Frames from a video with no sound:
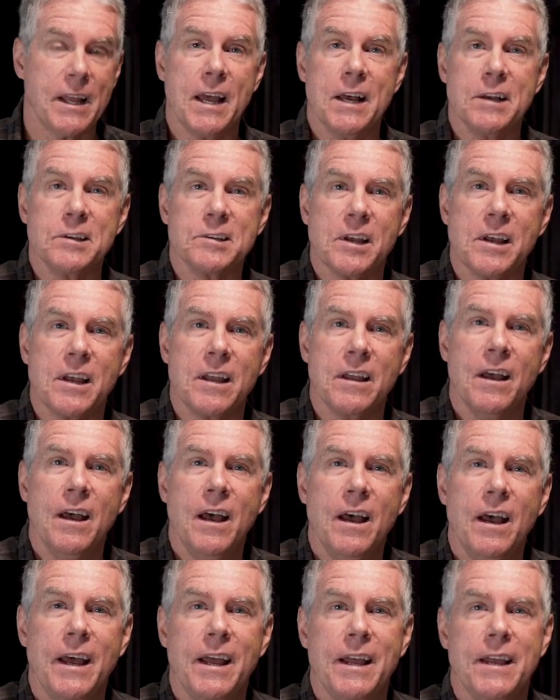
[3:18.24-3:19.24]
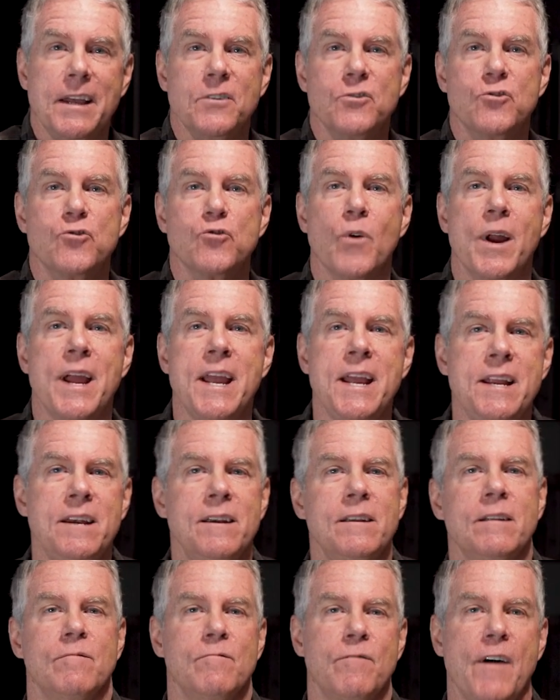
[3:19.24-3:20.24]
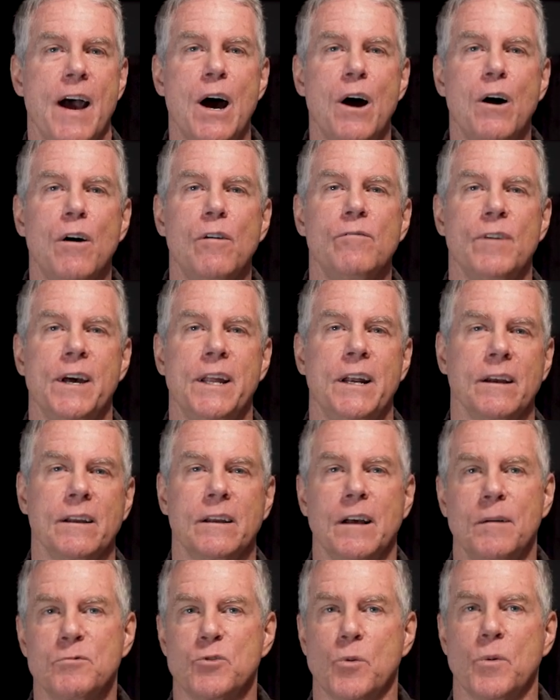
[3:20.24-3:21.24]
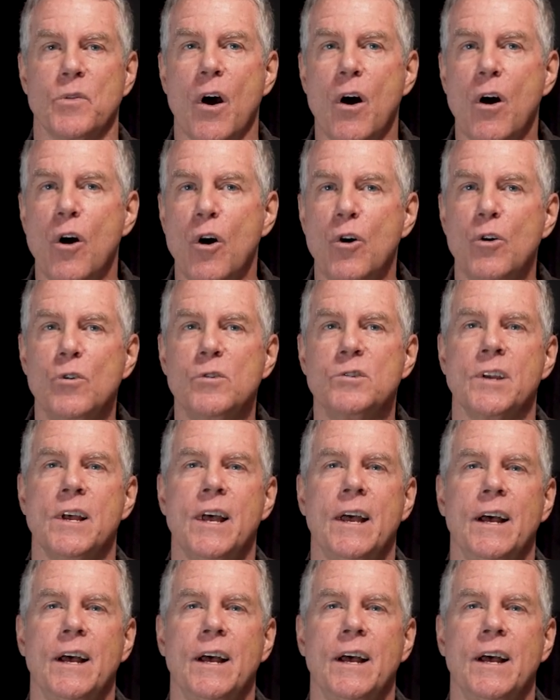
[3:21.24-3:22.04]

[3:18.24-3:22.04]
has a drain valve, and it comes with a hose